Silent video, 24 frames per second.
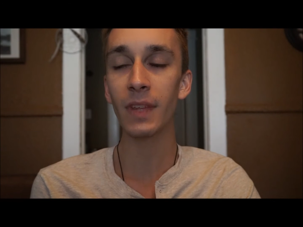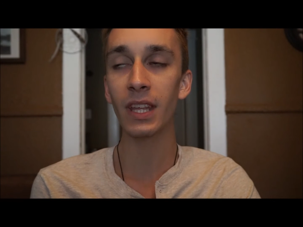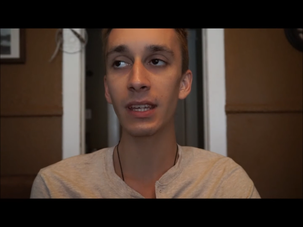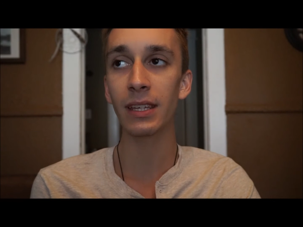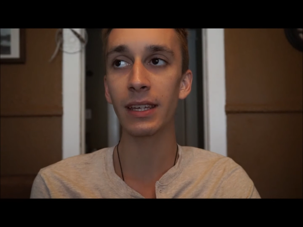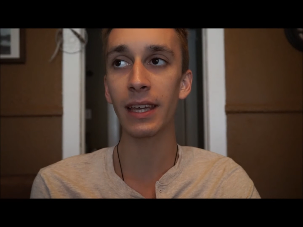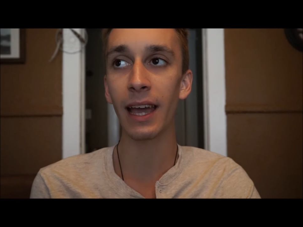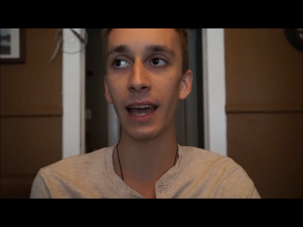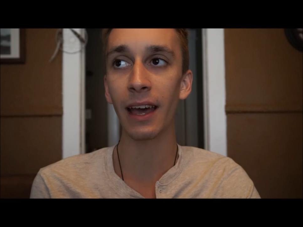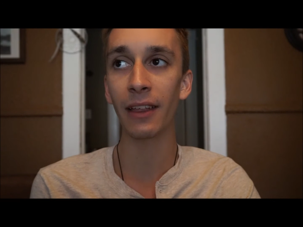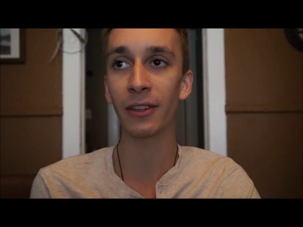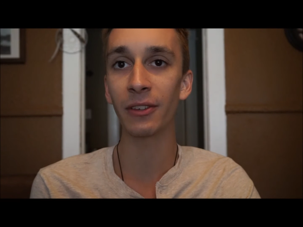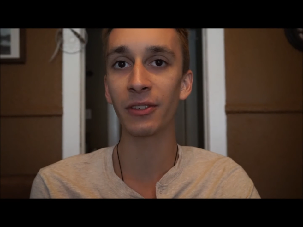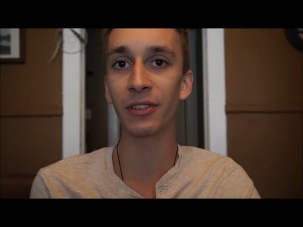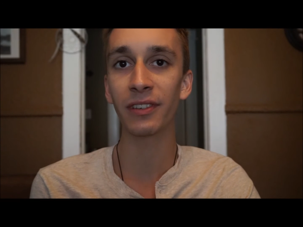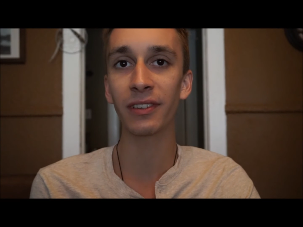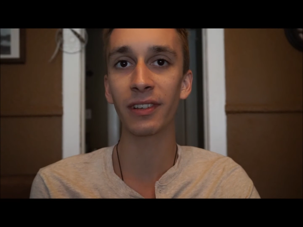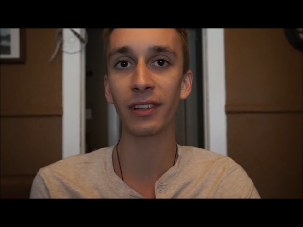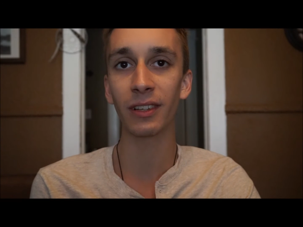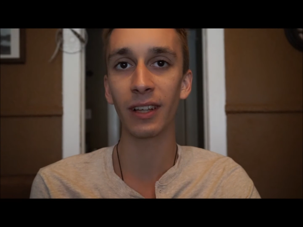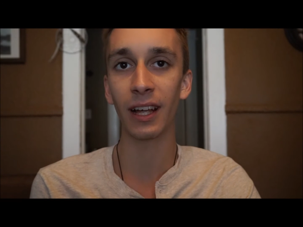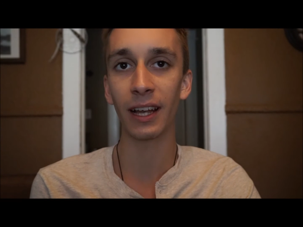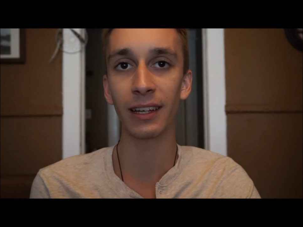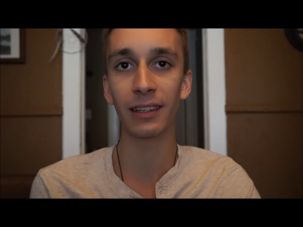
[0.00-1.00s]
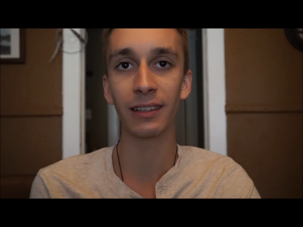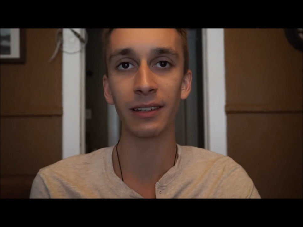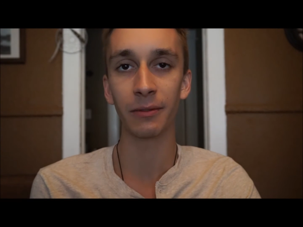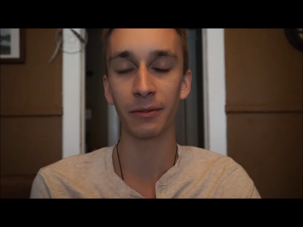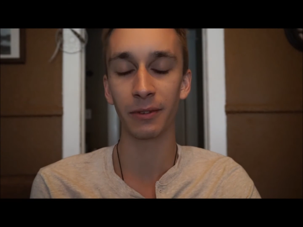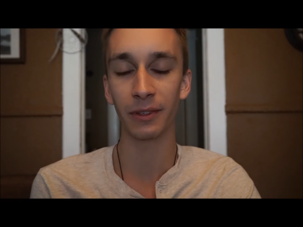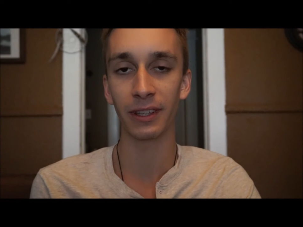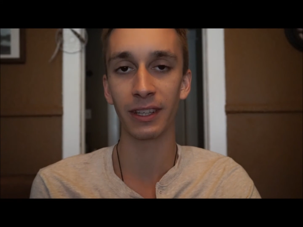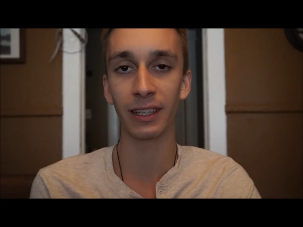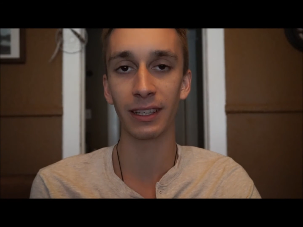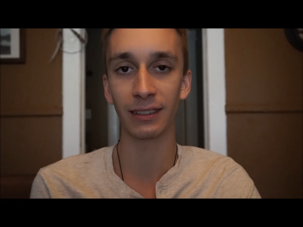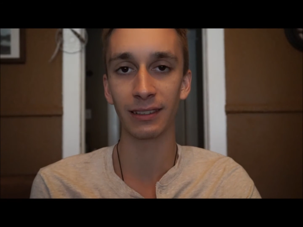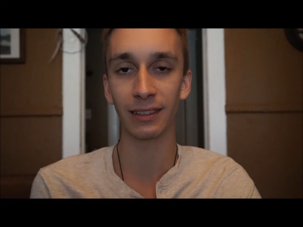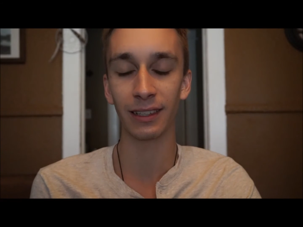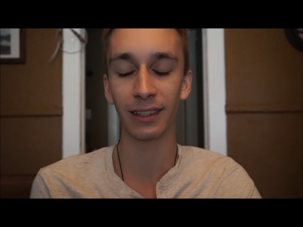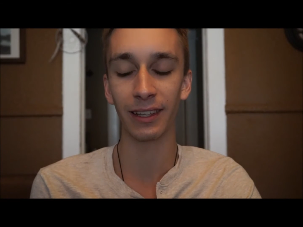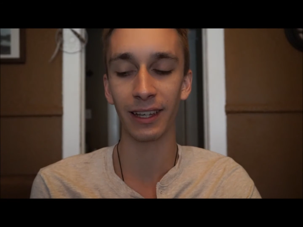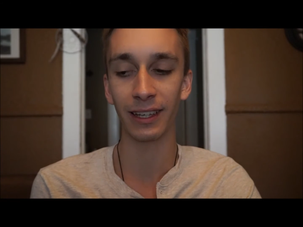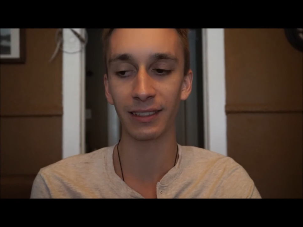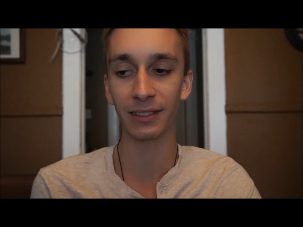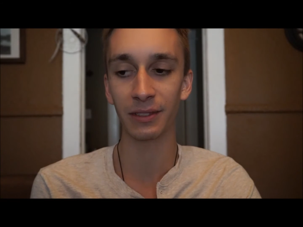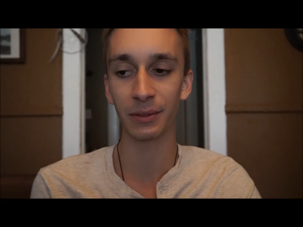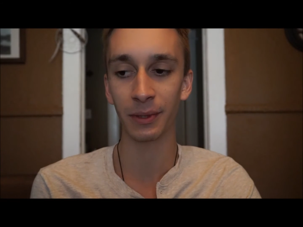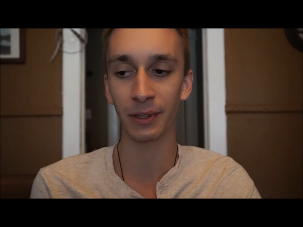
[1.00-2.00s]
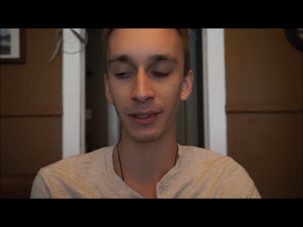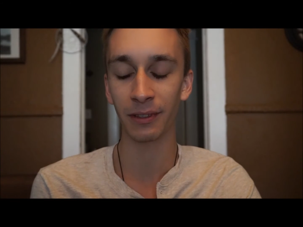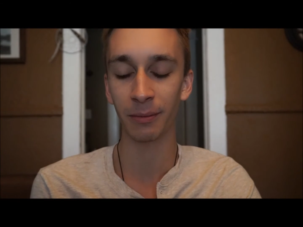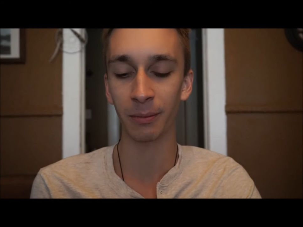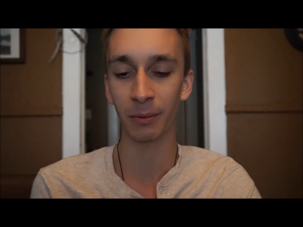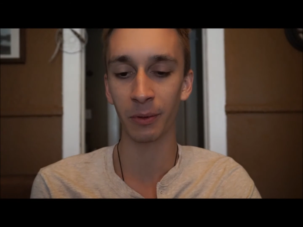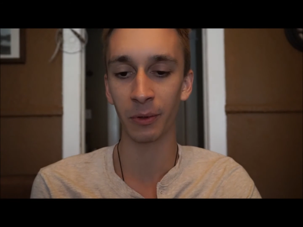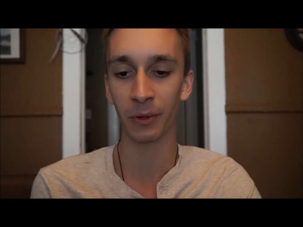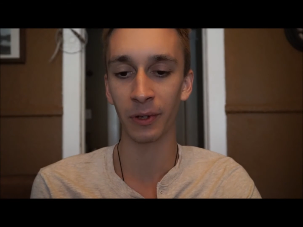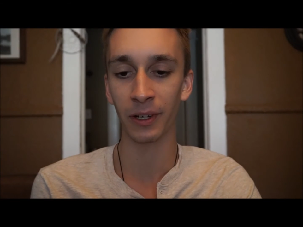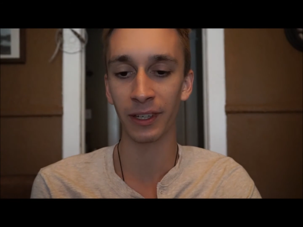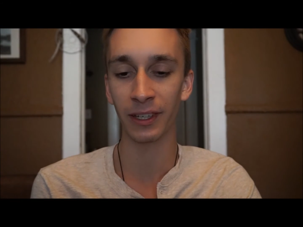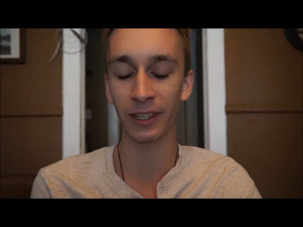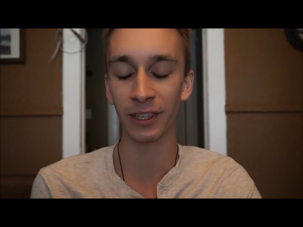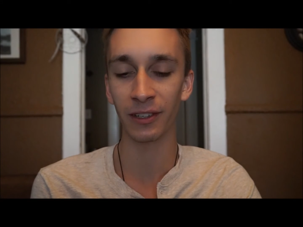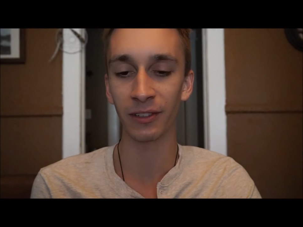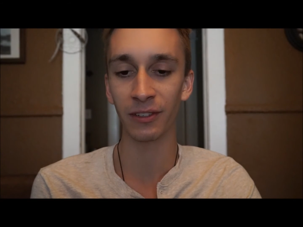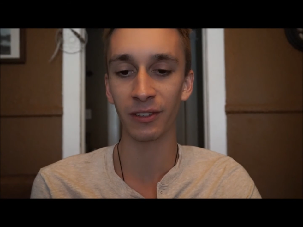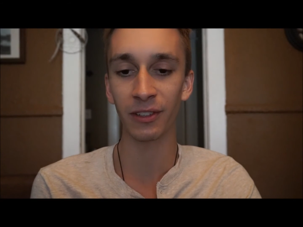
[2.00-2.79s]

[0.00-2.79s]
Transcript: yeah, there's just a lot of different things I'd like to explore in here.